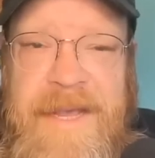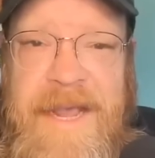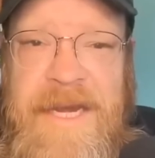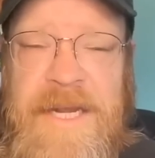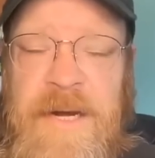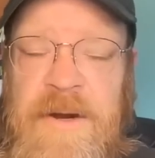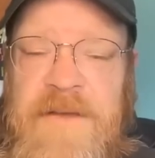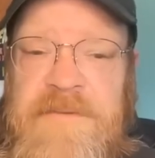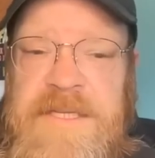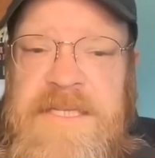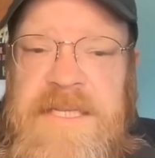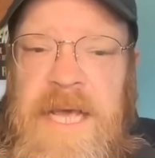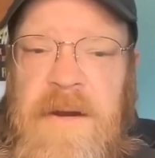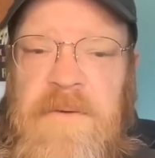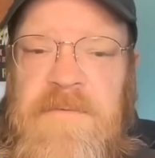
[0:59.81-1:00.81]
And you don't have to
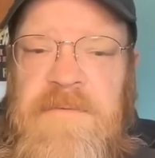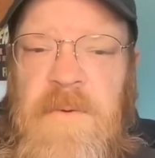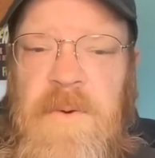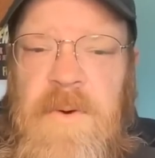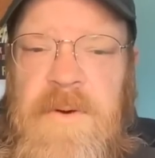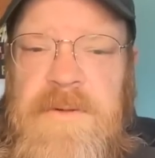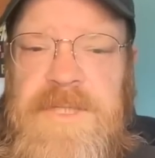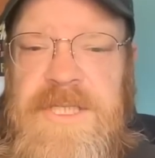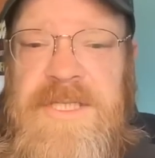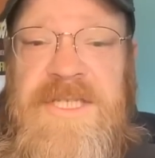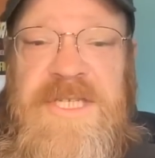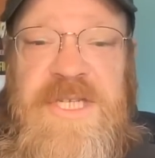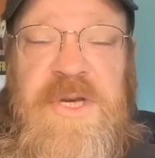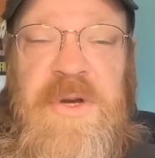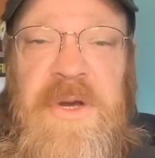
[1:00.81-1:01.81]
settle for just
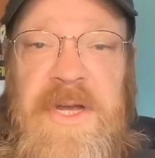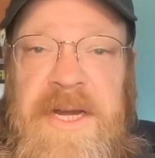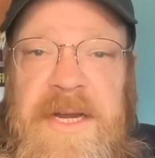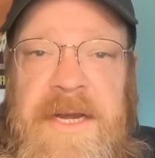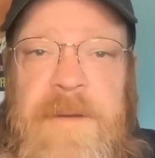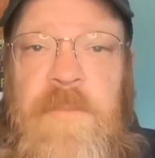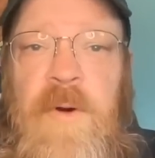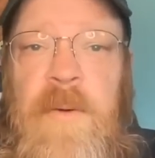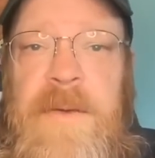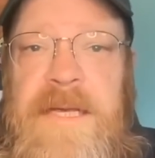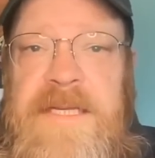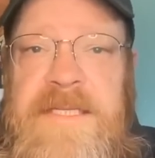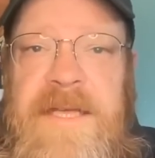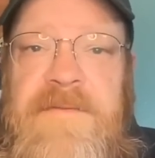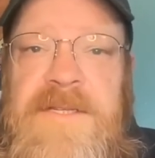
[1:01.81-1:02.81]
as good anymore
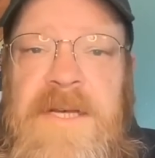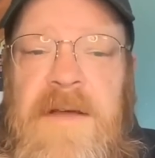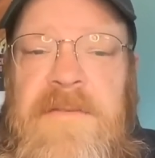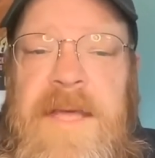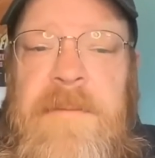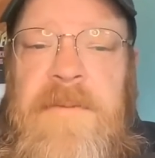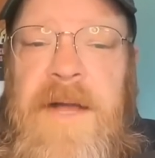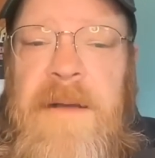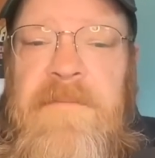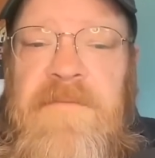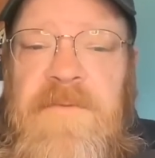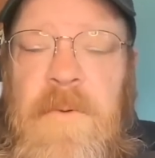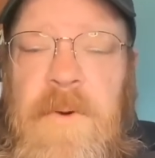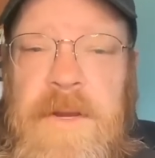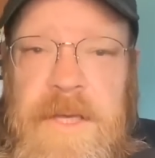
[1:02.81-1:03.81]
because they've solved that problem
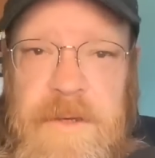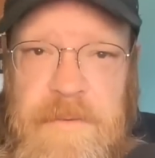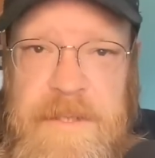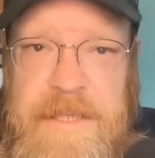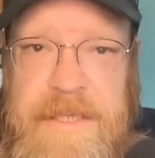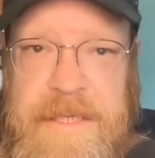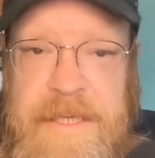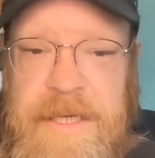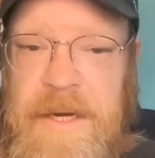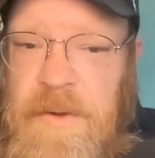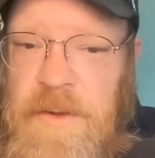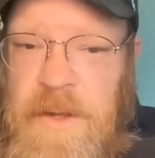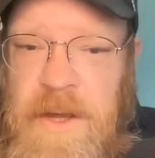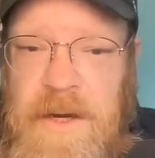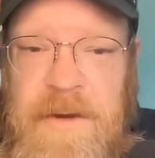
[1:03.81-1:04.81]
for you. You
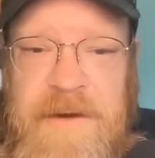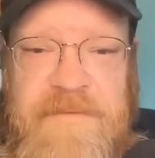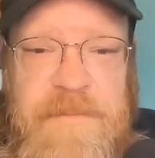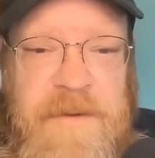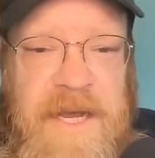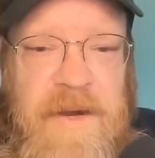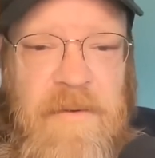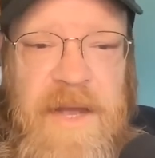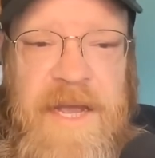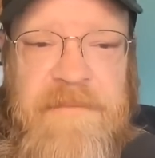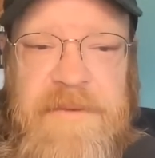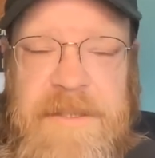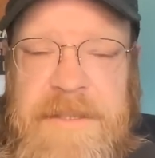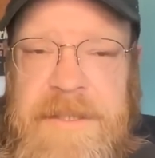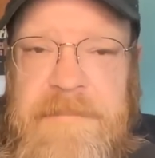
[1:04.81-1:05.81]
no longer have to buy a
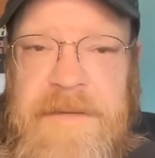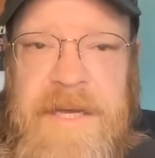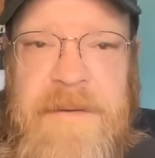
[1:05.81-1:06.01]
rifle and